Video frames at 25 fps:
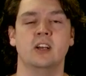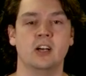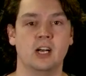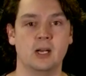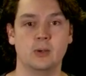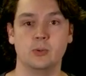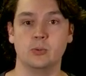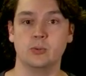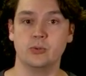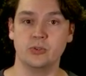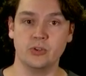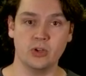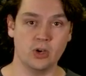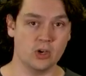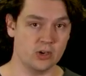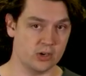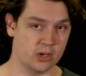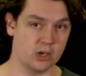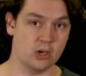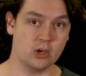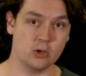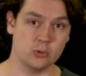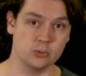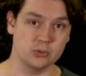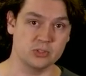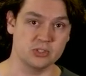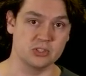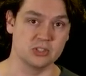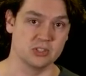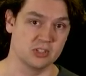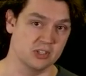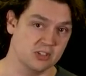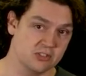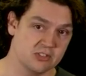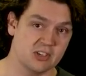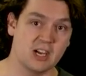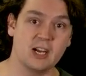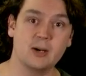I will not halt
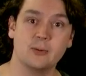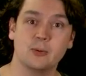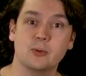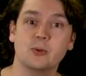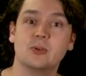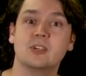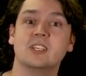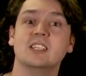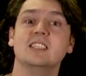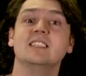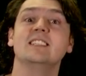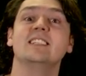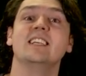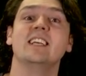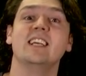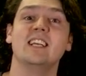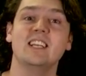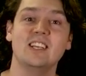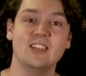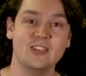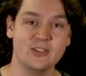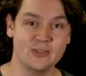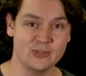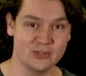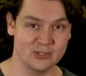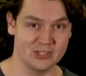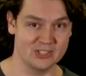search, I will continue